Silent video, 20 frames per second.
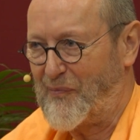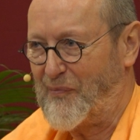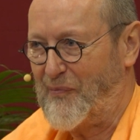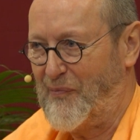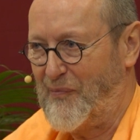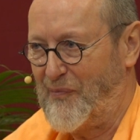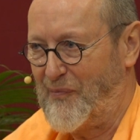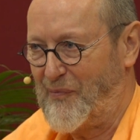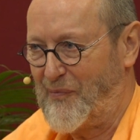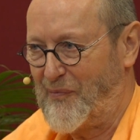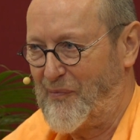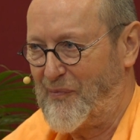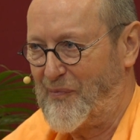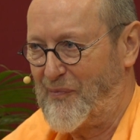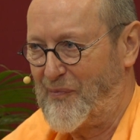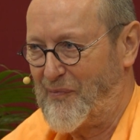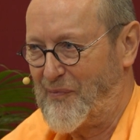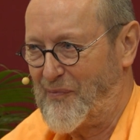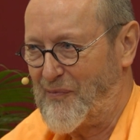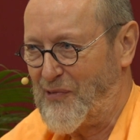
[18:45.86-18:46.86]

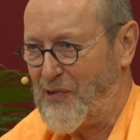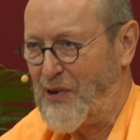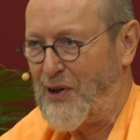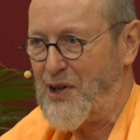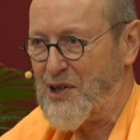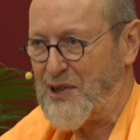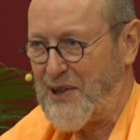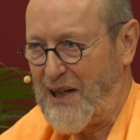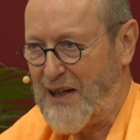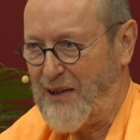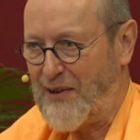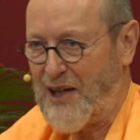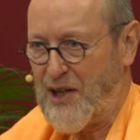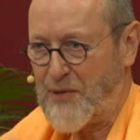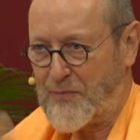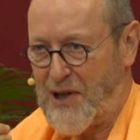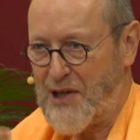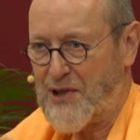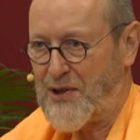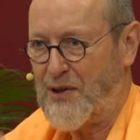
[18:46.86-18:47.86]
You understand the
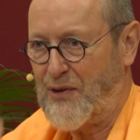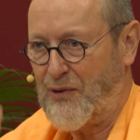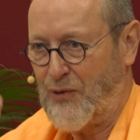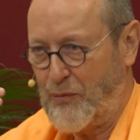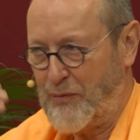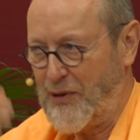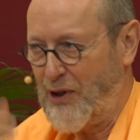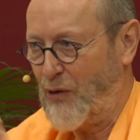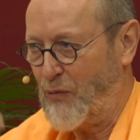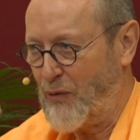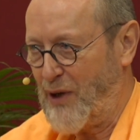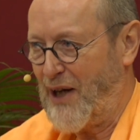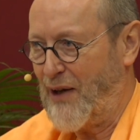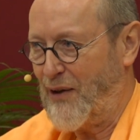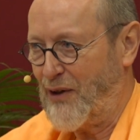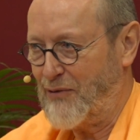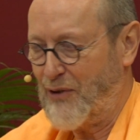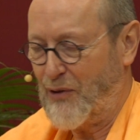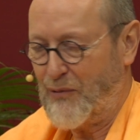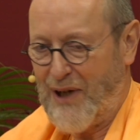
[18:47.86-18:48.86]
expression to be aware
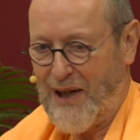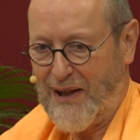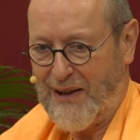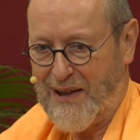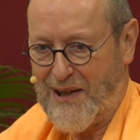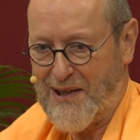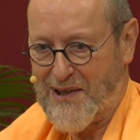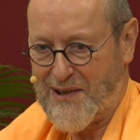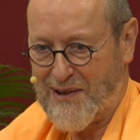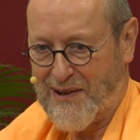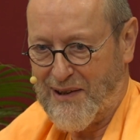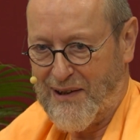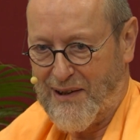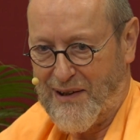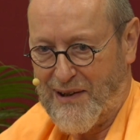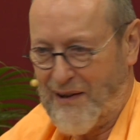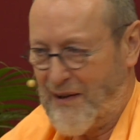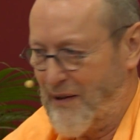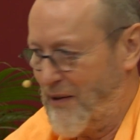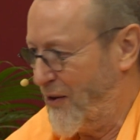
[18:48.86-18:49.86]
of awareness?
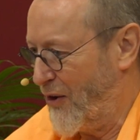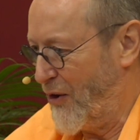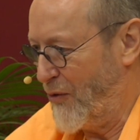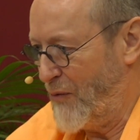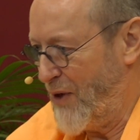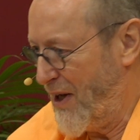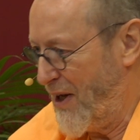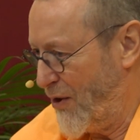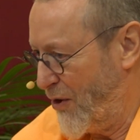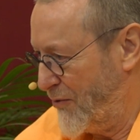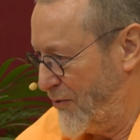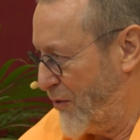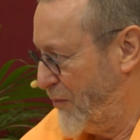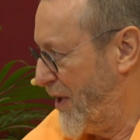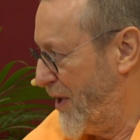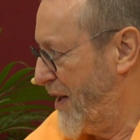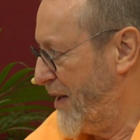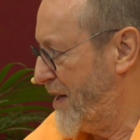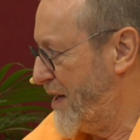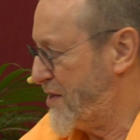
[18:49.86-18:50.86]
Aware of
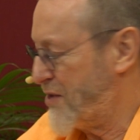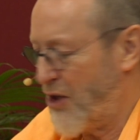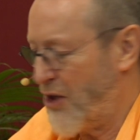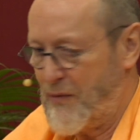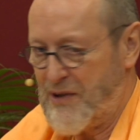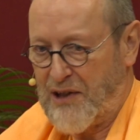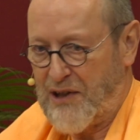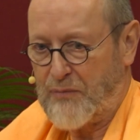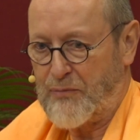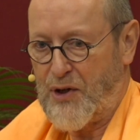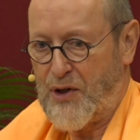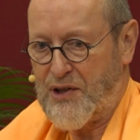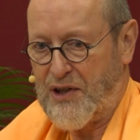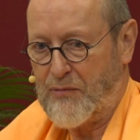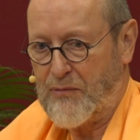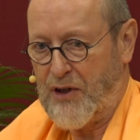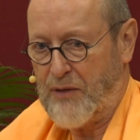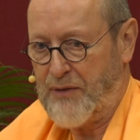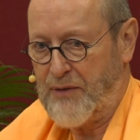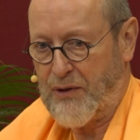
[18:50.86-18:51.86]
awareness. How is it
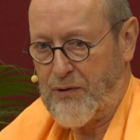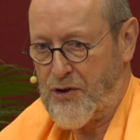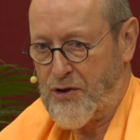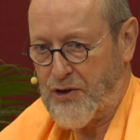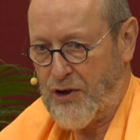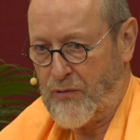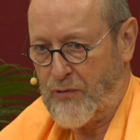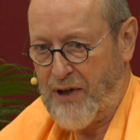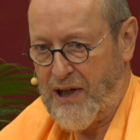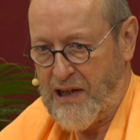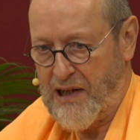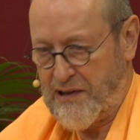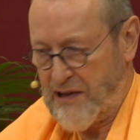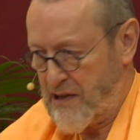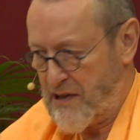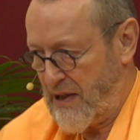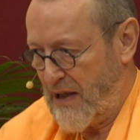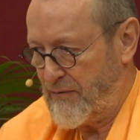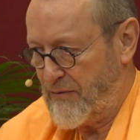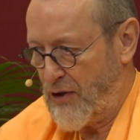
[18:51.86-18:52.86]
possible? Because awareness
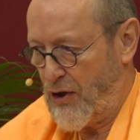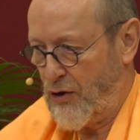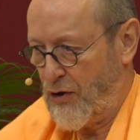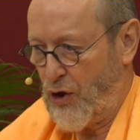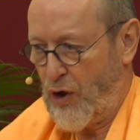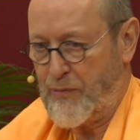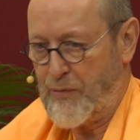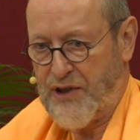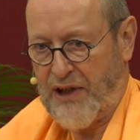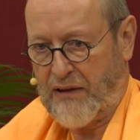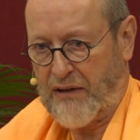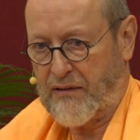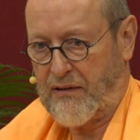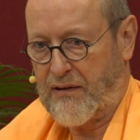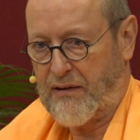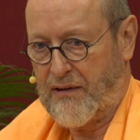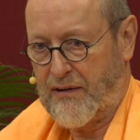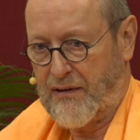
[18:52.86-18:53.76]
is never an object.